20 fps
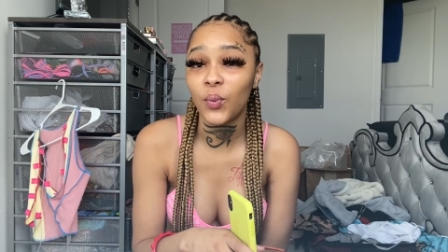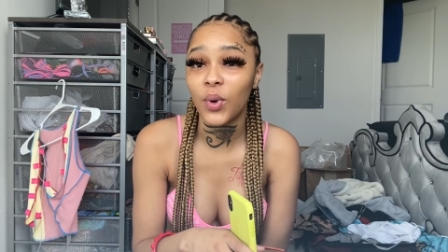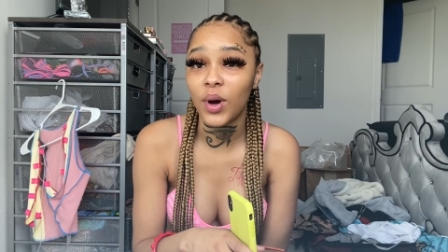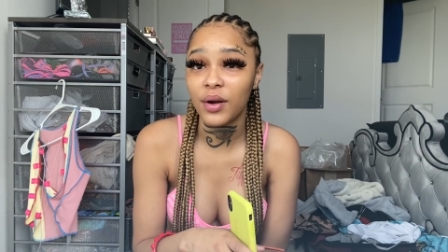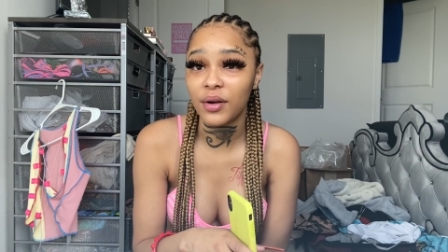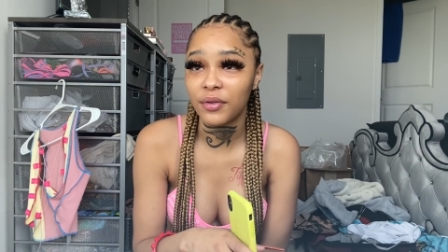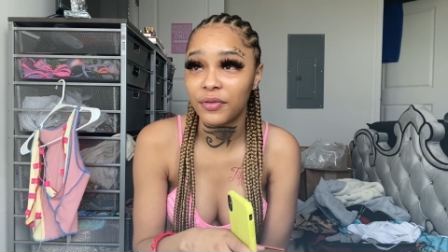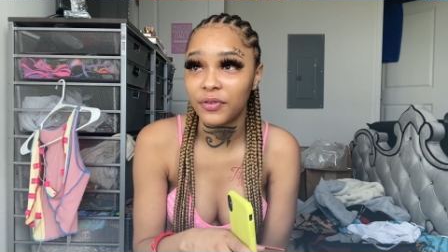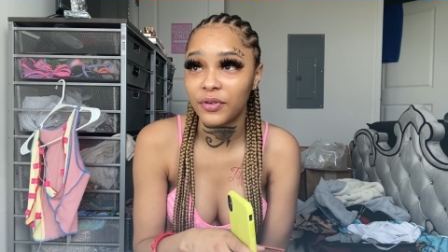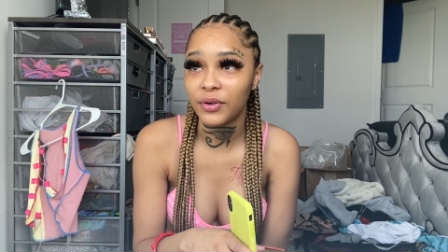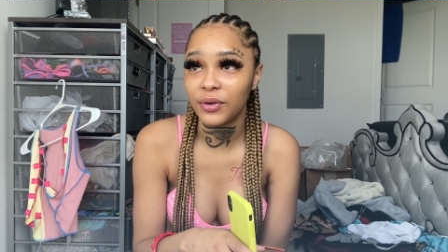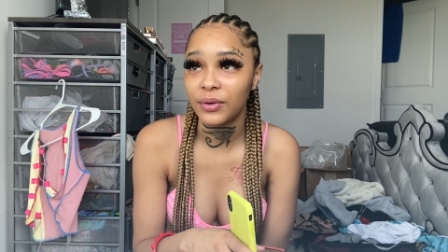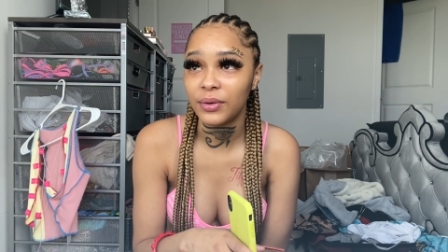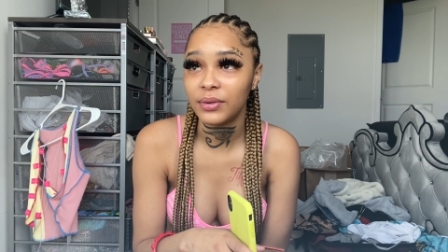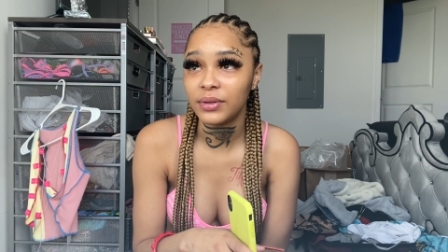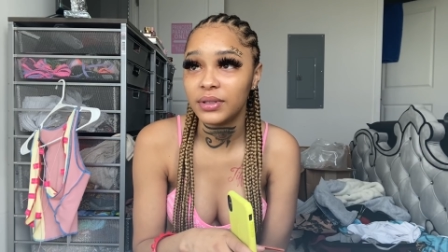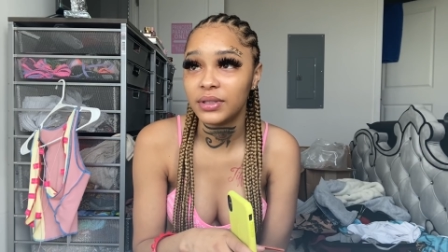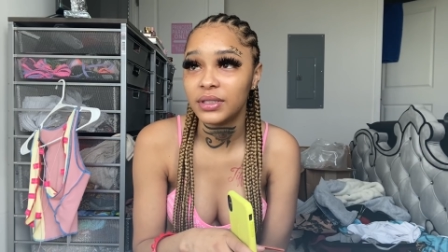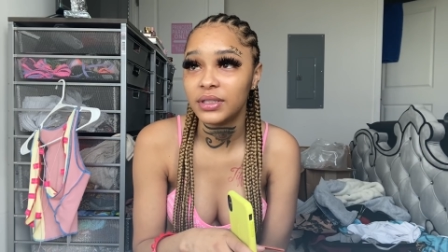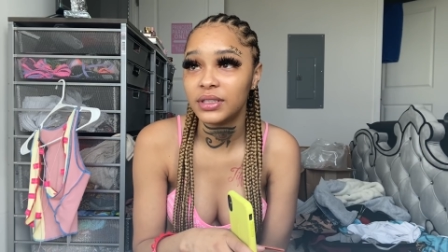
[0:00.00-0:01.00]

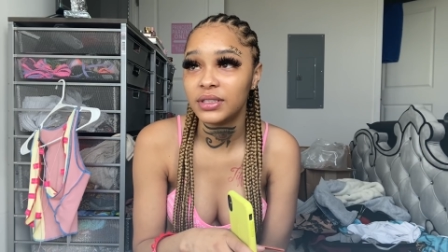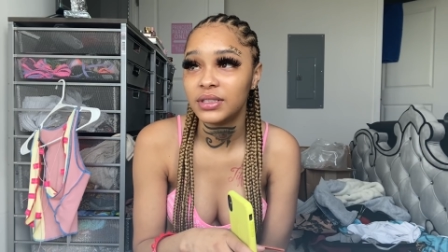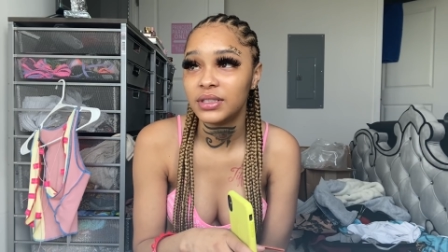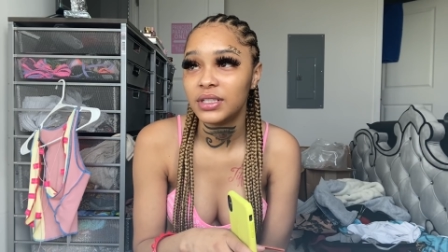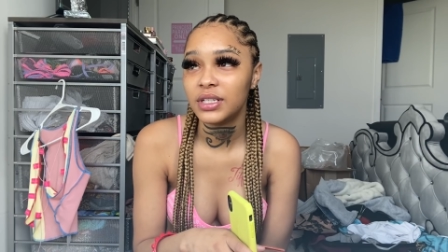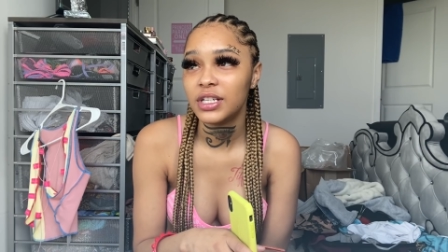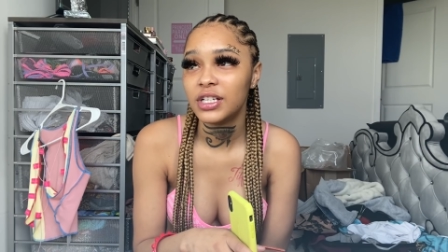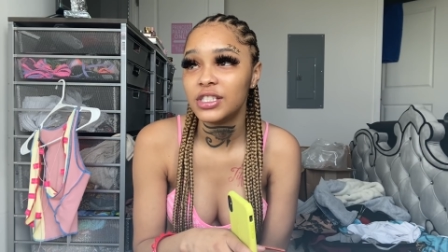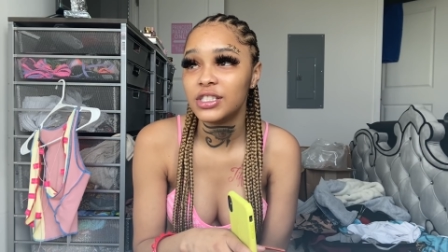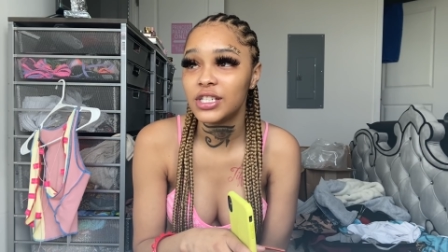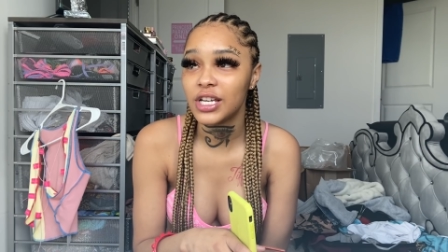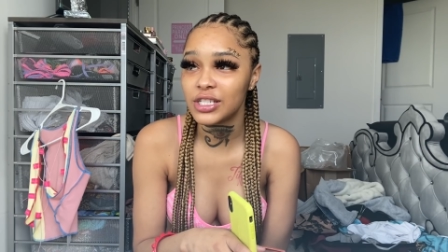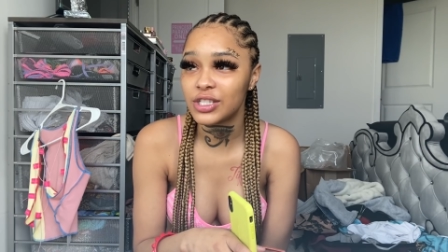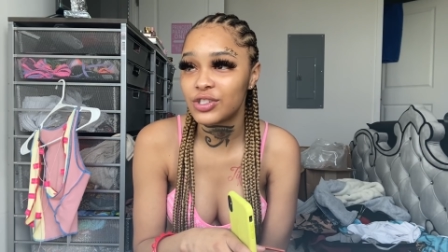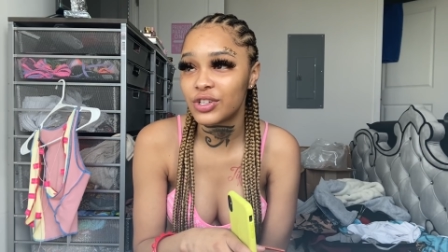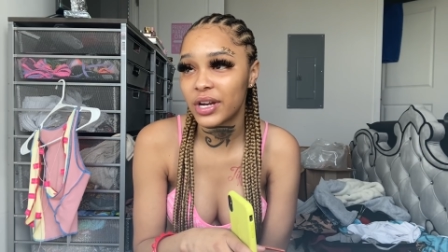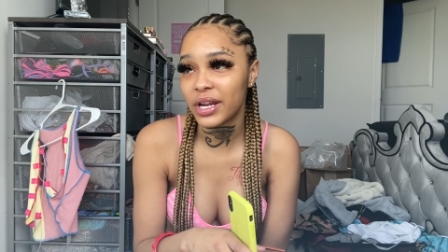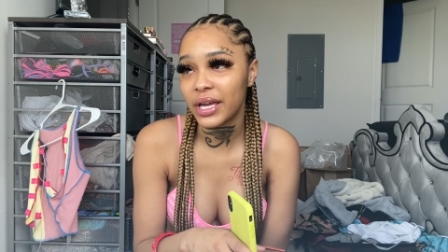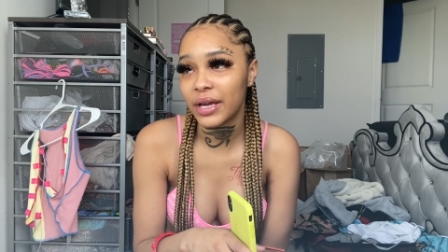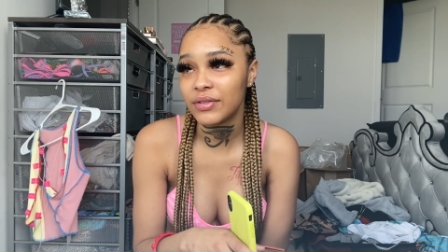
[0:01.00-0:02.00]
wonderful.
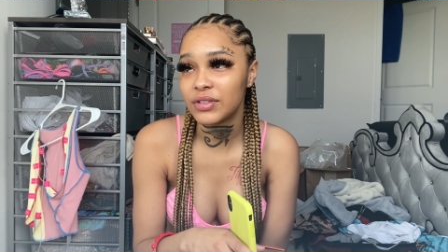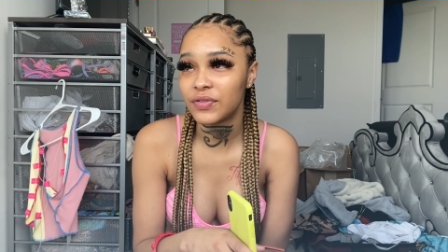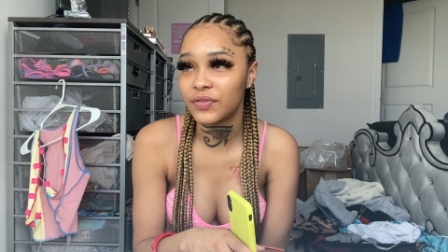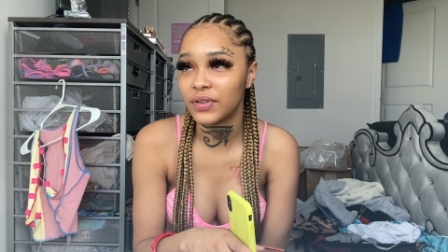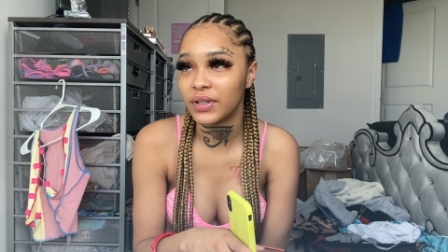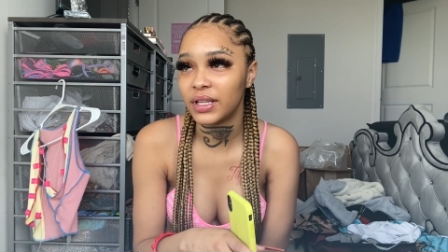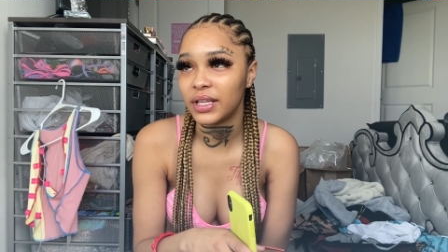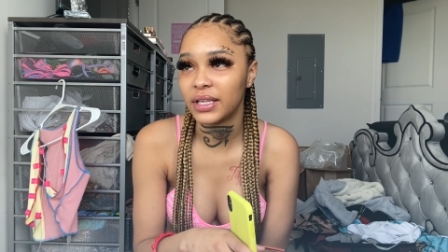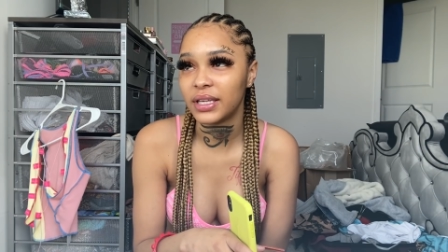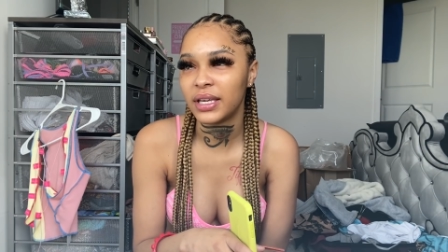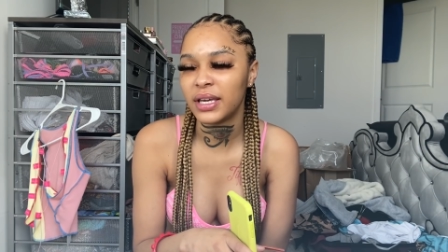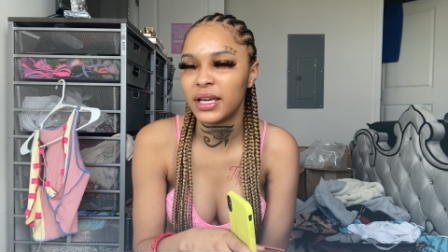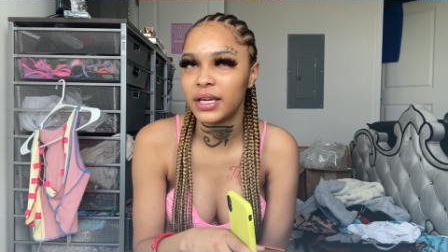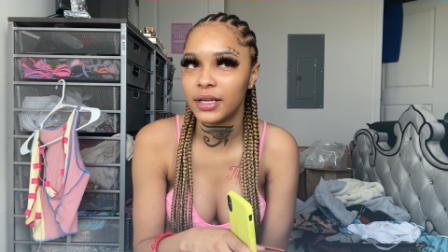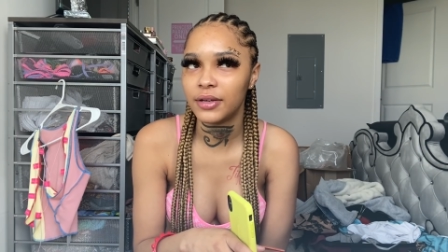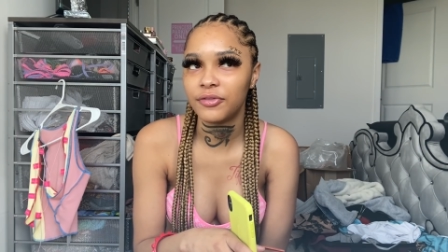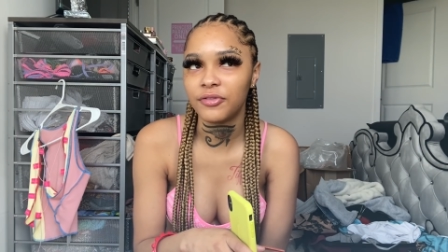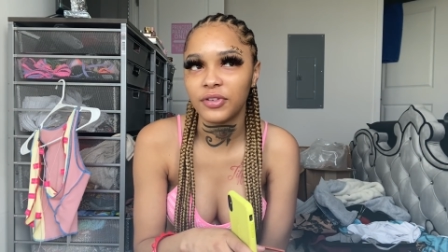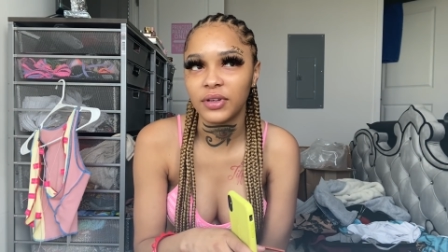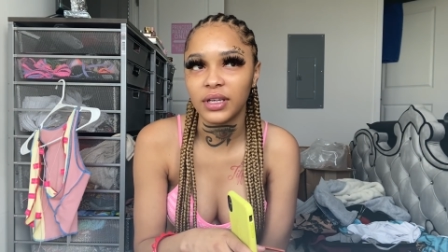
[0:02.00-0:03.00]
Yesterday I was feeling
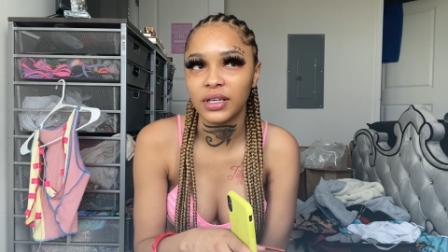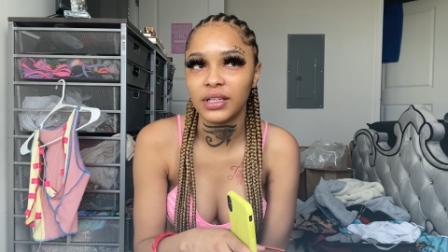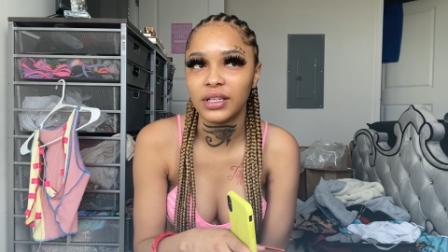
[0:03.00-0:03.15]
iffy.